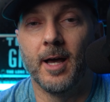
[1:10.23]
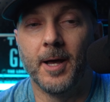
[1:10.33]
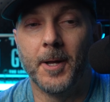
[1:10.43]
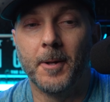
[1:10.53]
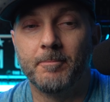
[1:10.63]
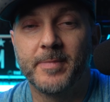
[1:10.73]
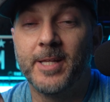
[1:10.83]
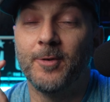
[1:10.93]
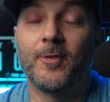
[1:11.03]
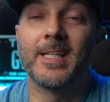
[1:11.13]
And
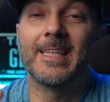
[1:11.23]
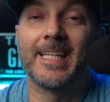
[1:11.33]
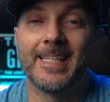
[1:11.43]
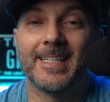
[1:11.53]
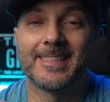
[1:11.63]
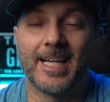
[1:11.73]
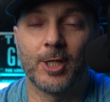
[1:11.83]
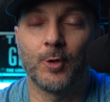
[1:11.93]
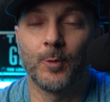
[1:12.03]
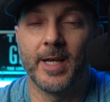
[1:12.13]
the funny thing is, I
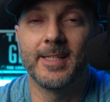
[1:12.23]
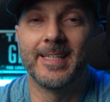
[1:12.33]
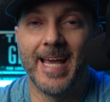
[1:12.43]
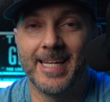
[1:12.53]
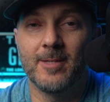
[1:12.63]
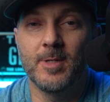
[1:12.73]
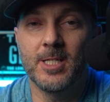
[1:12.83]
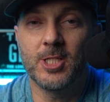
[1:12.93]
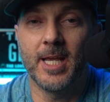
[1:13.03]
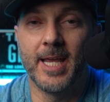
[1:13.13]
created that
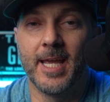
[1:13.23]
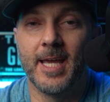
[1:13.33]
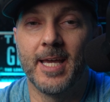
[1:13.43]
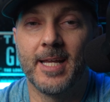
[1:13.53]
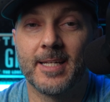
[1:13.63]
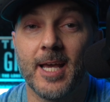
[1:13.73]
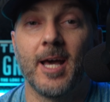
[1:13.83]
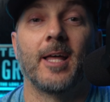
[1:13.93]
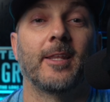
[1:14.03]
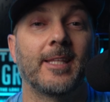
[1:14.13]
image, and
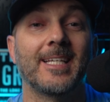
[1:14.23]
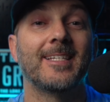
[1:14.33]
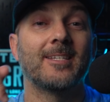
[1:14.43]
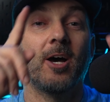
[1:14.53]
these